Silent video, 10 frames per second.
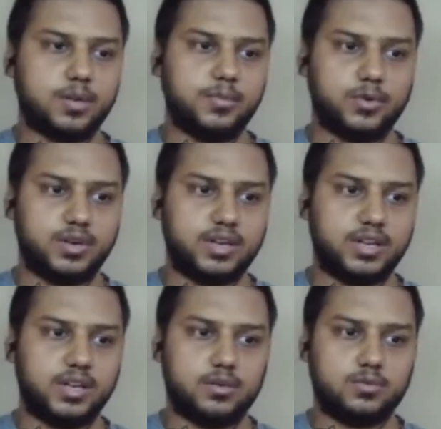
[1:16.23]

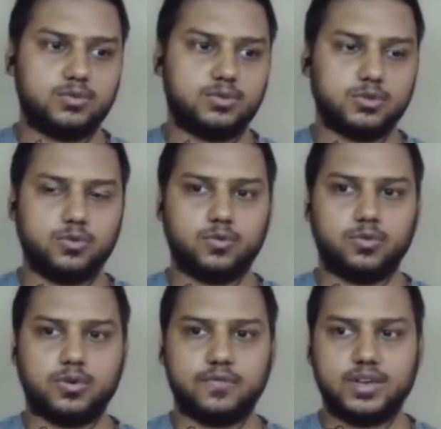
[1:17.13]
community now.
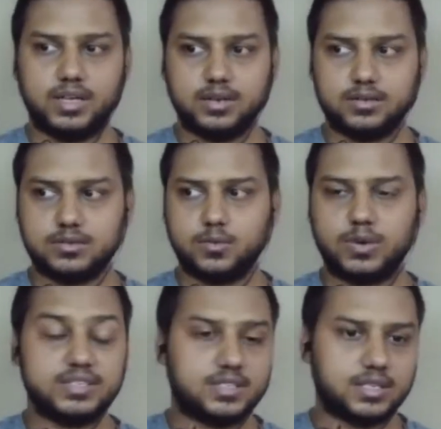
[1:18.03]
So I've done
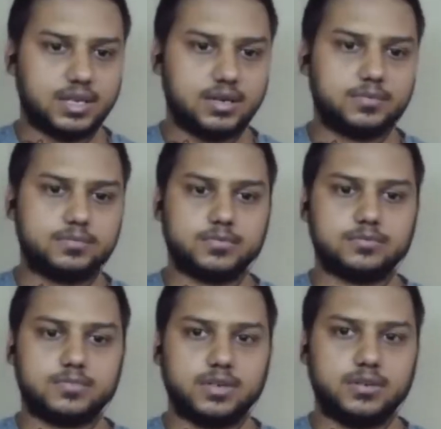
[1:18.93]
quite some
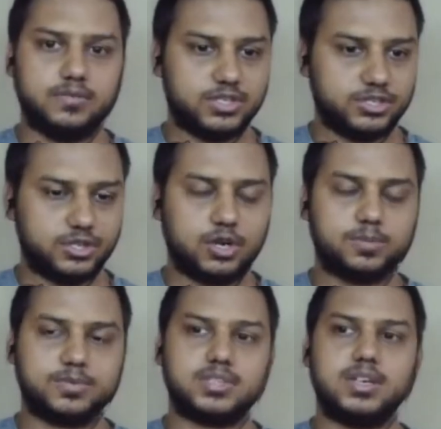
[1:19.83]

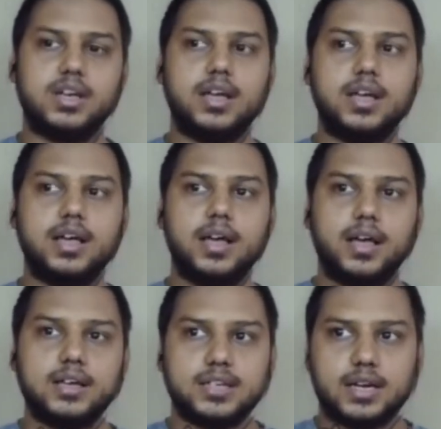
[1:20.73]
workshops
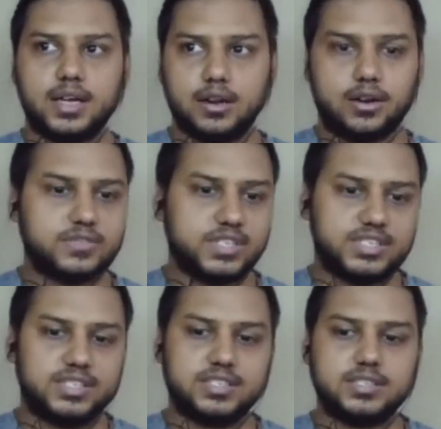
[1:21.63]
a lot of
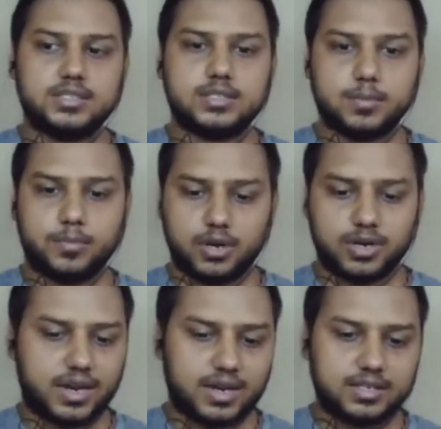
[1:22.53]
sessions, a
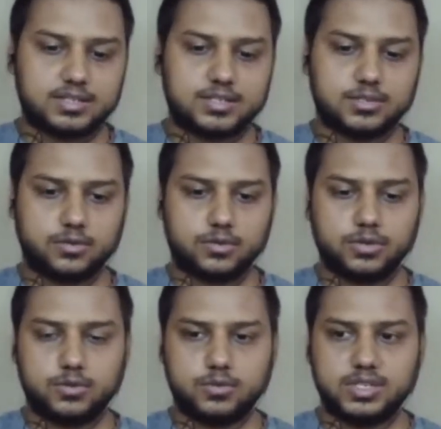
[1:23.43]
podcast. So,
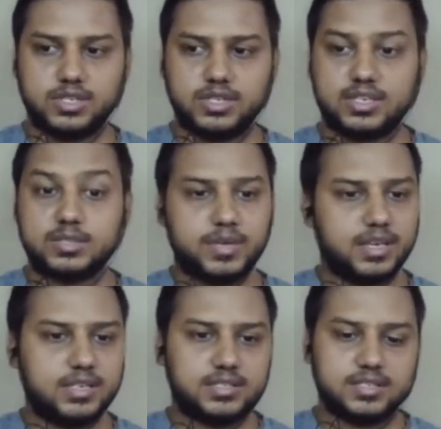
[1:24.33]
you know, the
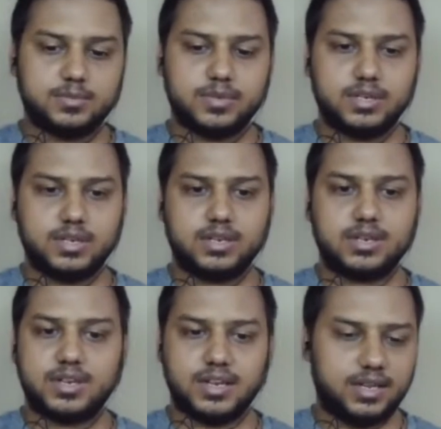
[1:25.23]
experience has been
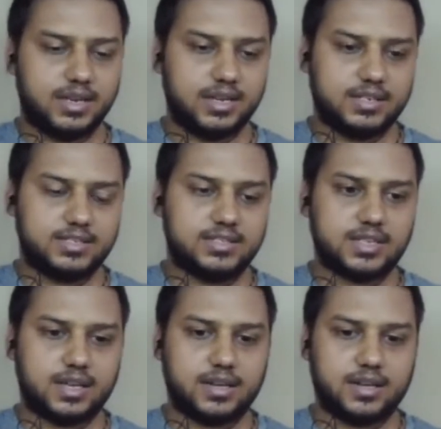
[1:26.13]
really nice
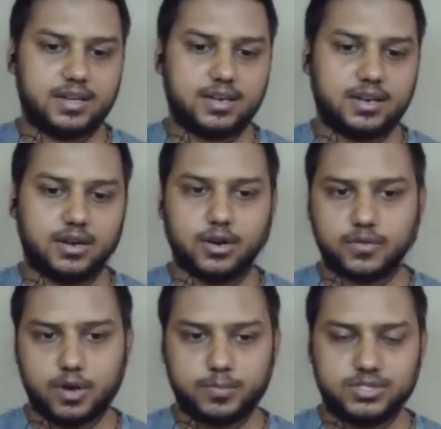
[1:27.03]
and a lot
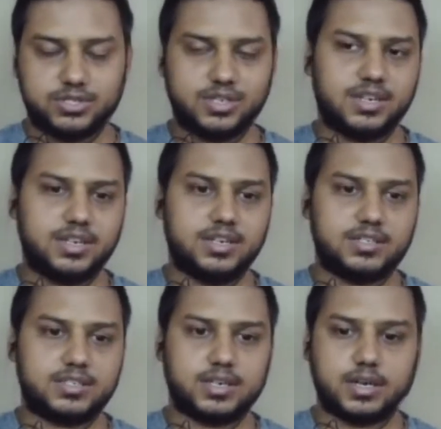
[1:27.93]
of
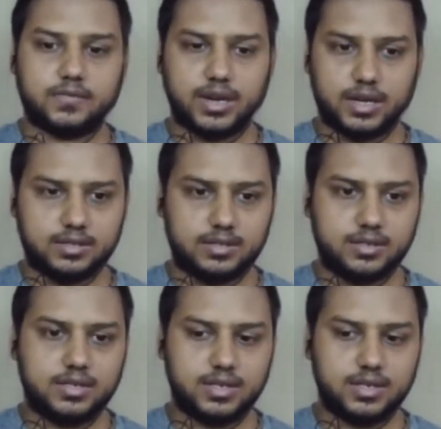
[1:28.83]
opportunities that I've gathered